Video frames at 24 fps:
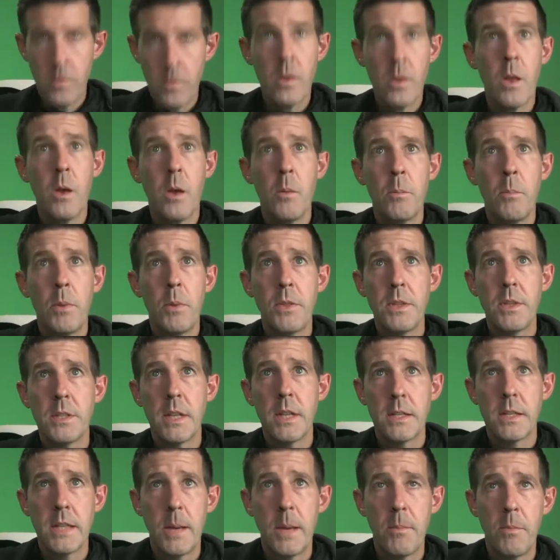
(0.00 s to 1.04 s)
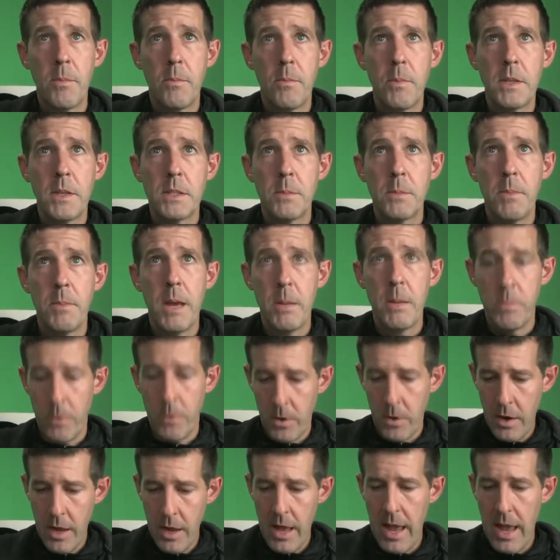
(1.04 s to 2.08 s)
put this on top of a piece of paper
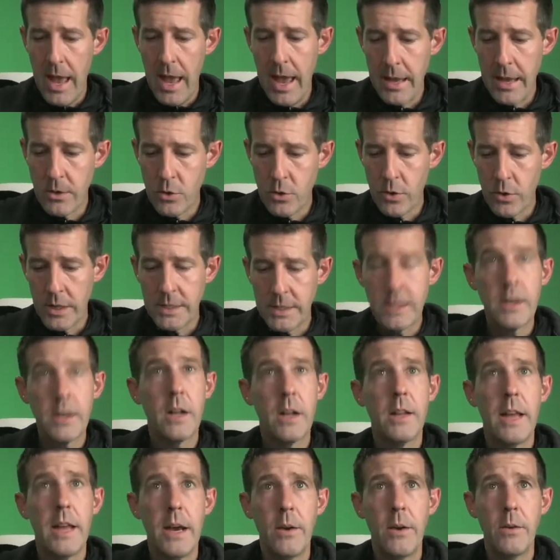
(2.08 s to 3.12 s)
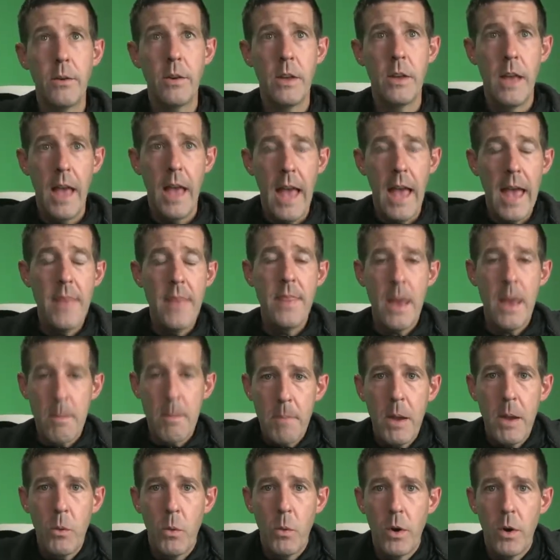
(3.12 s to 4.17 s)
and trace it all out. And that might
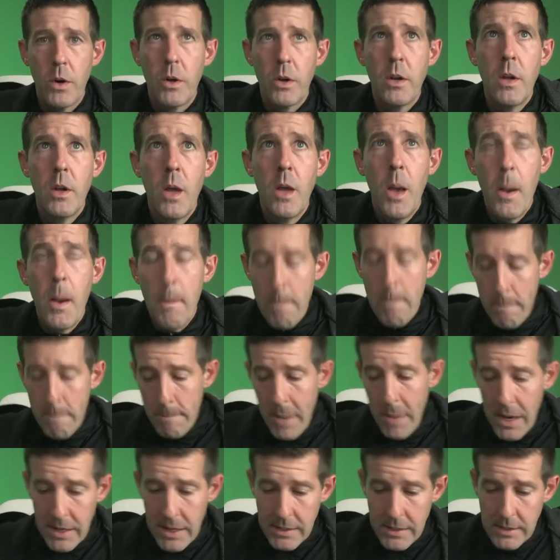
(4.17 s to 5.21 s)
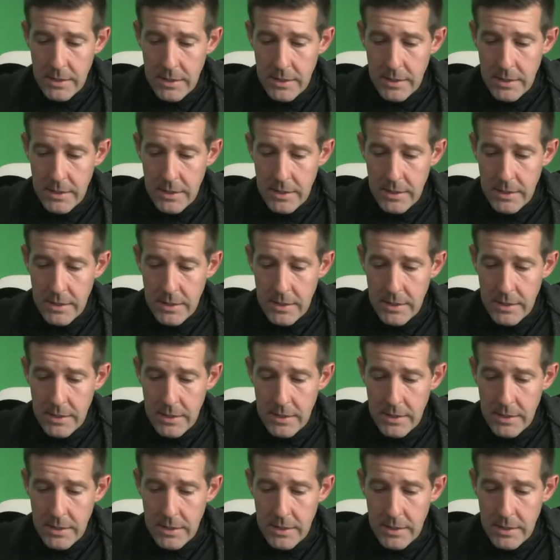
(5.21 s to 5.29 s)
work. But